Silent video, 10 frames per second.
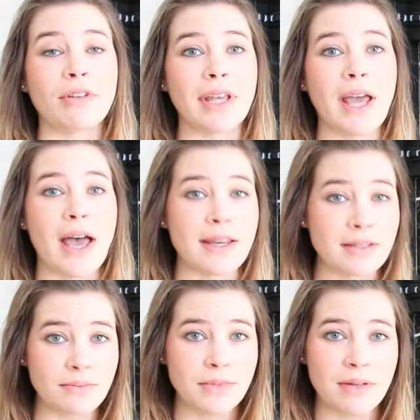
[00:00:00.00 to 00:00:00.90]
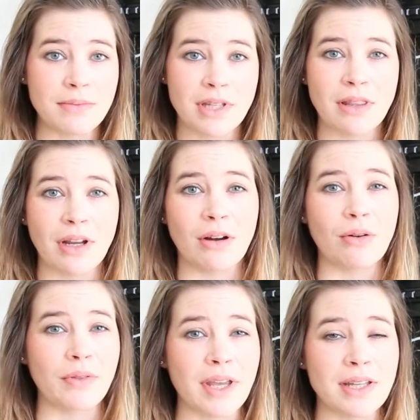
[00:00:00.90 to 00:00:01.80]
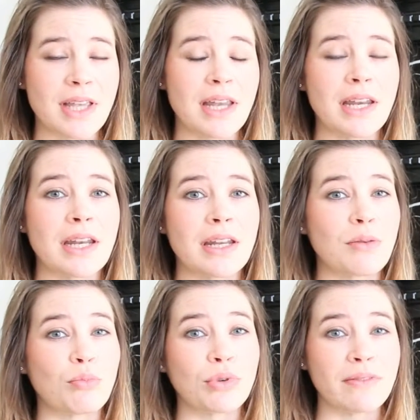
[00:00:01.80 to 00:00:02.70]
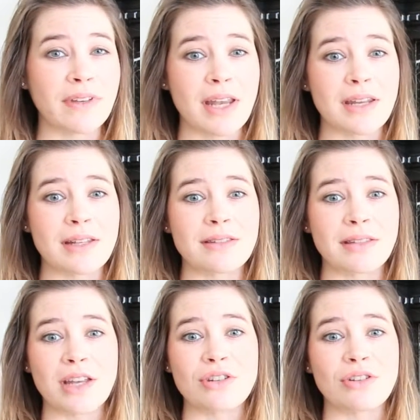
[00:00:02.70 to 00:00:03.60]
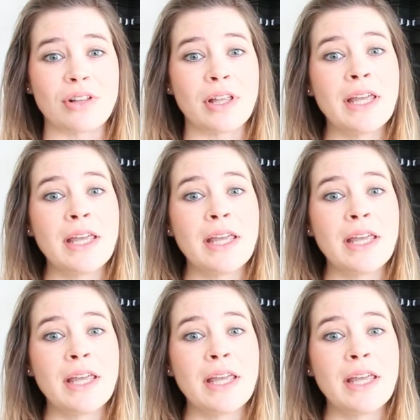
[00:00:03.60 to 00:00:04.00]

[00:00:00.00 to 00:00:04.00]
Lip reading: really high symptoms and they're only attending an abbreviated schedule